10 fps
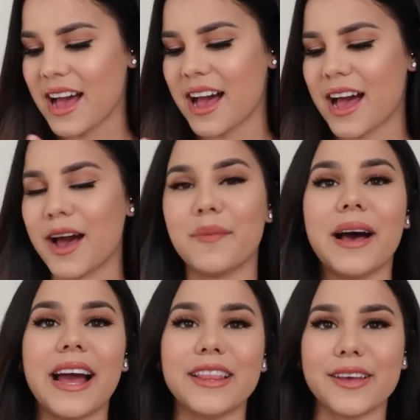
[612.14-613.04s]

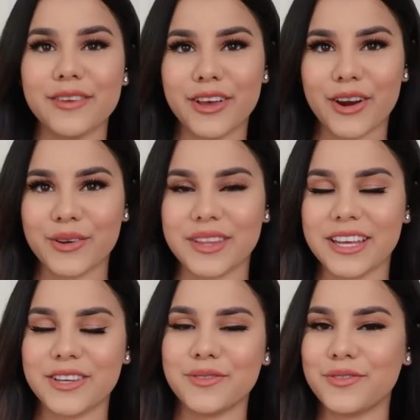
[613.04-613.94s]
I love you, girl.
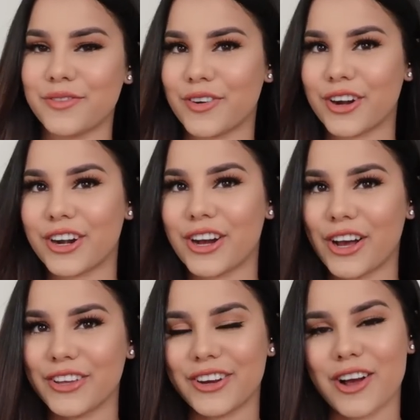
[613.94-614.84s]
Thank you for
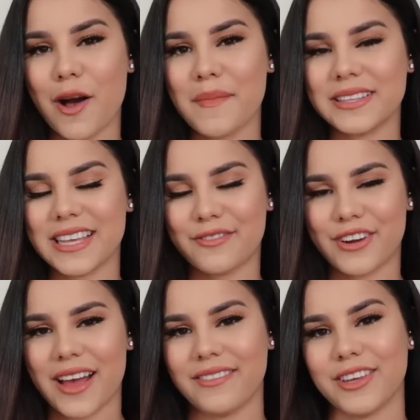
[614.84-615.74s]
all your comments and for
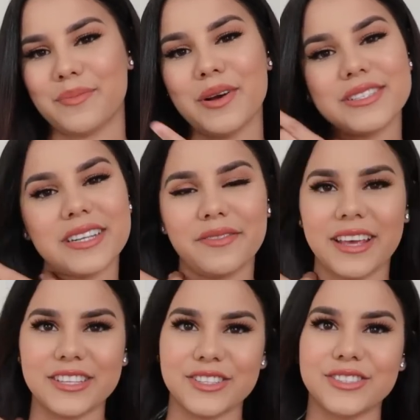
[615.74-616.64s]
having your post
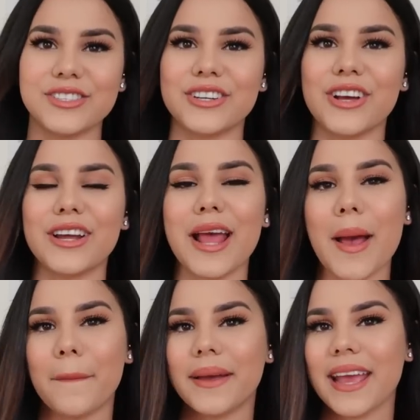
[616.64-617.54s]
notifications turned on.
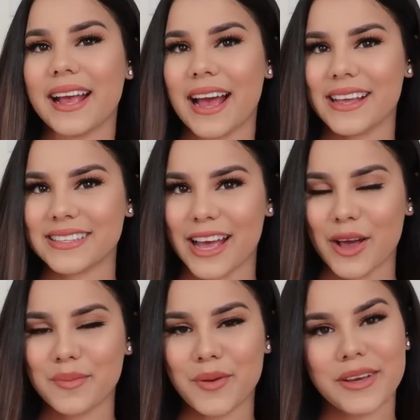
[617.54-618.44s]
But yeah, guys, I
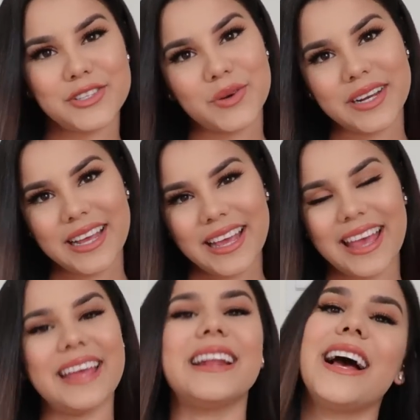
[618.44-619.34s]
hope you enjoyed it,
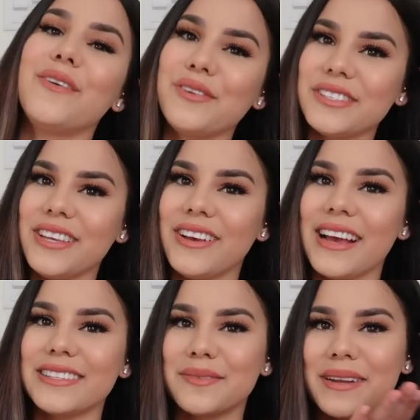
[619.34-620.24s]
and I will see you
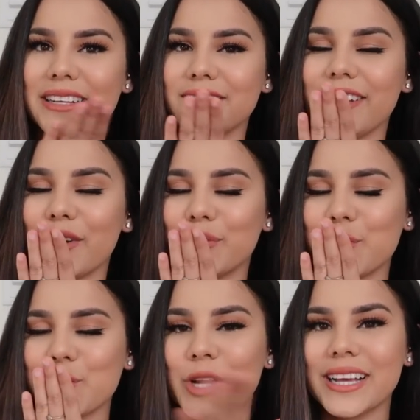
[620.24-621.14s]
guys on my next video.
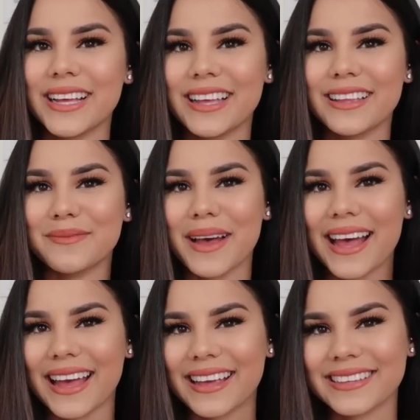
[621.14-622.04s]

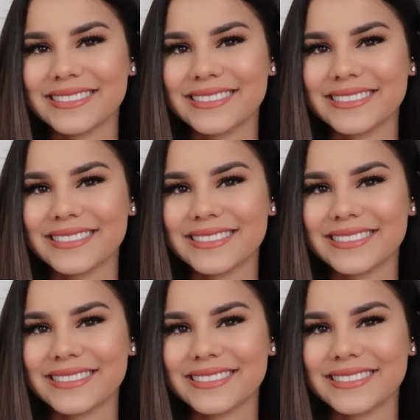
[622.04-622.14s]
Bye.